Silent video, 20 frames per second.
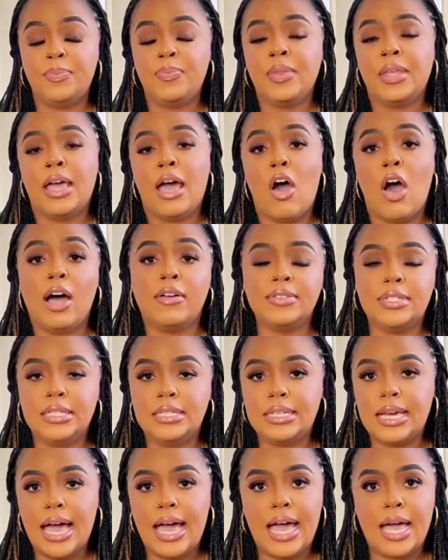she
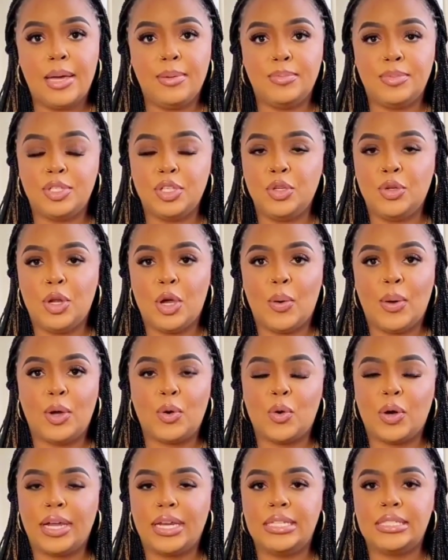wouldn't just risk her
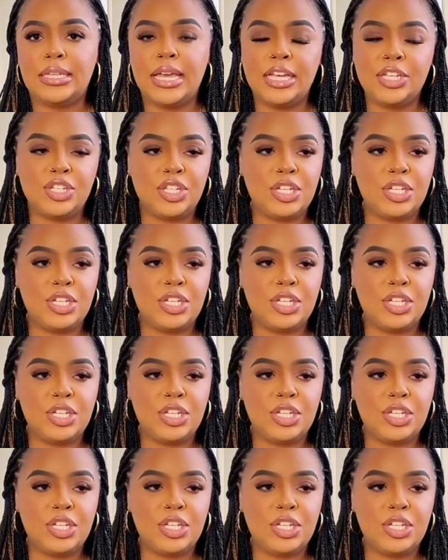marriage.